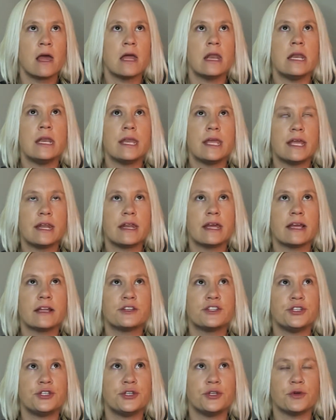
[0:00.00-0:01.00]

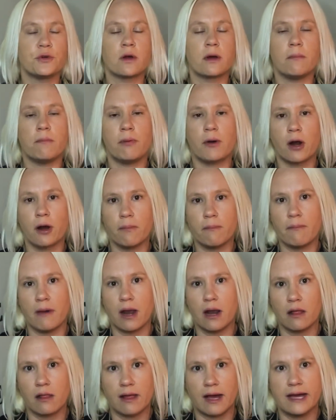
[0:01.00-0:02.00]
needing to
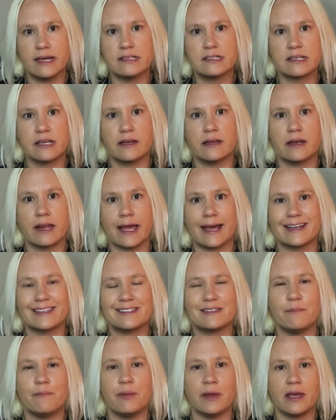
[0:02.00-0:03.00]
compartmentalize it
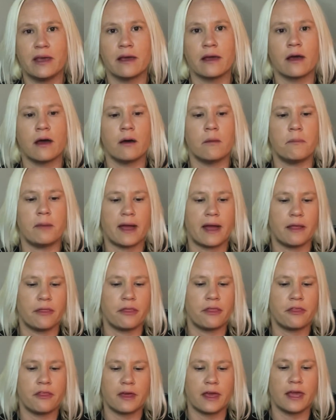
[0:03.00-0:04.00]
as being a
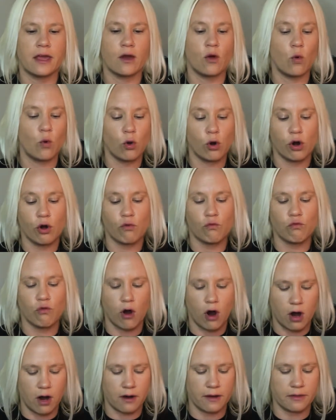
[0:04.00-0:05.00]
bad thing or a
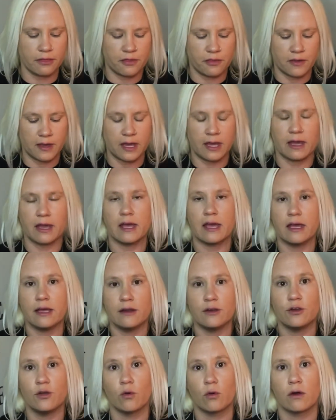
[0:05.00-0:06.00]
wrong thing
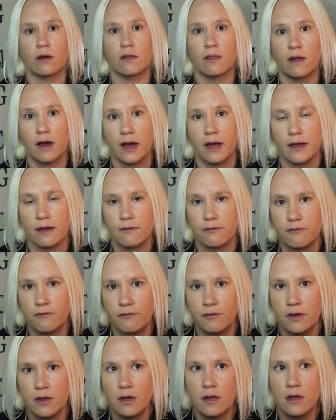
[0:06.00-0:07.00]
in your life.